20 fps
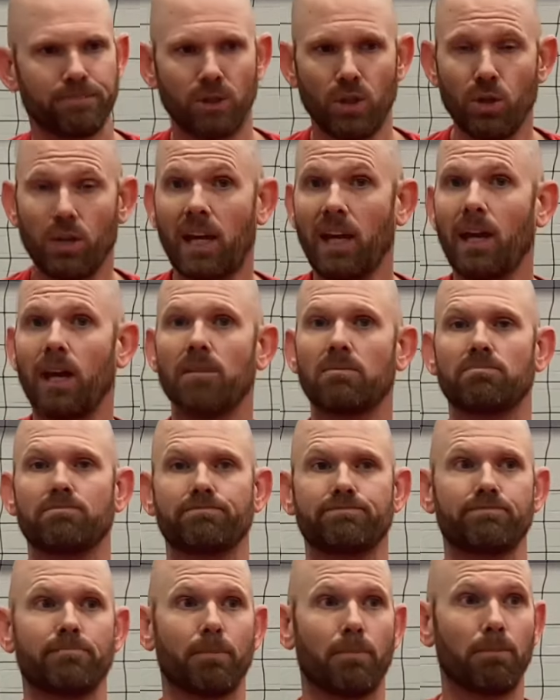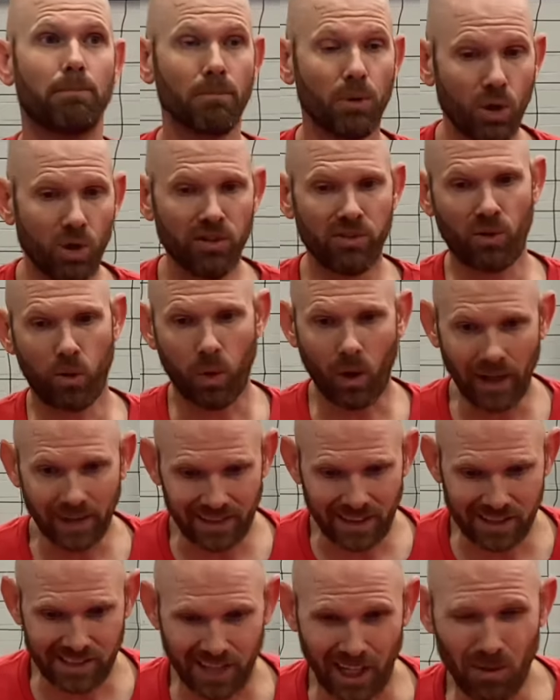you can't move quite
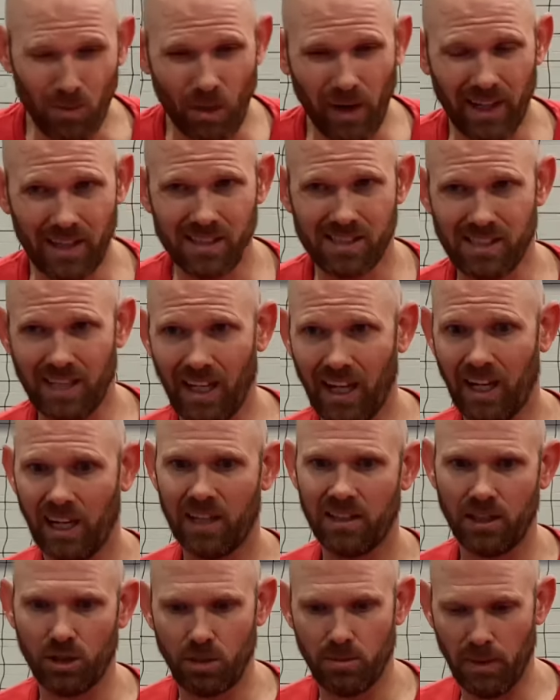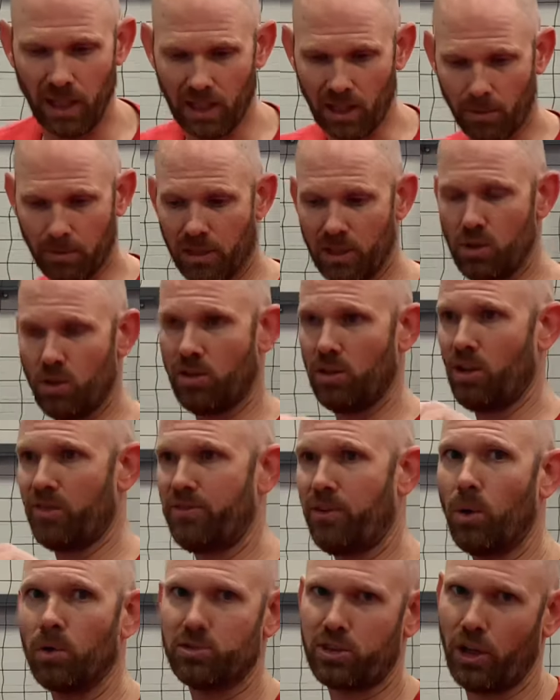the same way in sand, and you may not be doing your
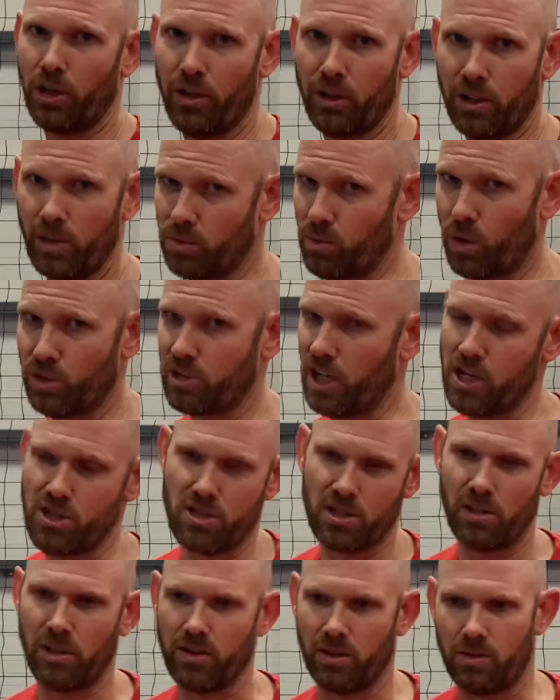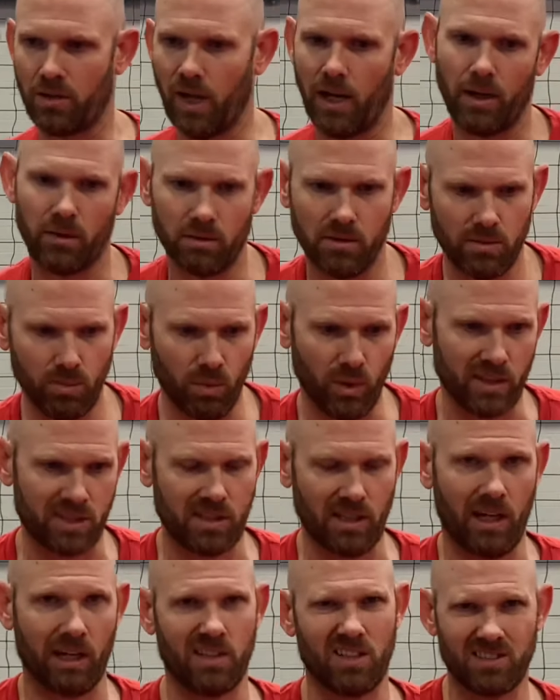full turn and rotation on the ground with
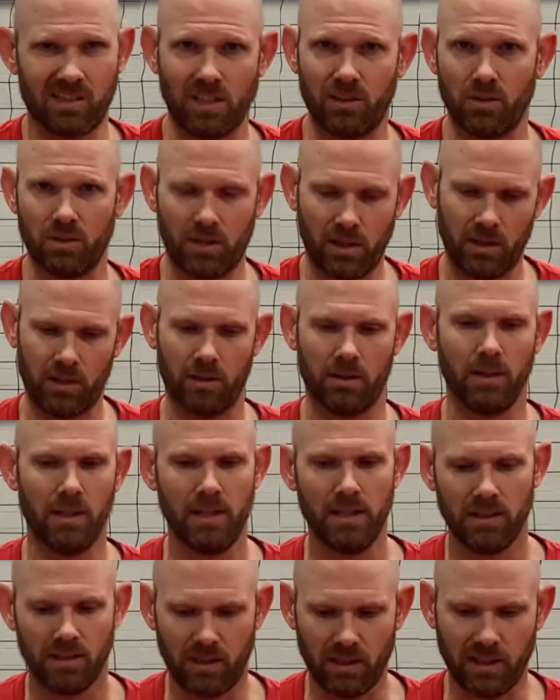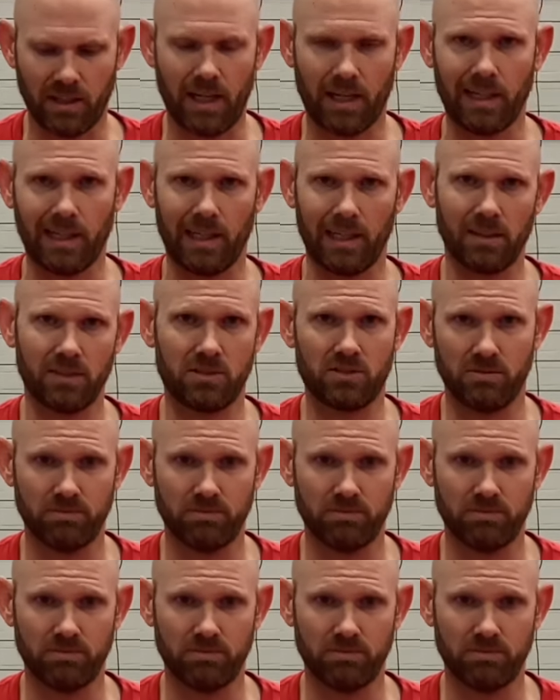sand, because then you're going to kind of get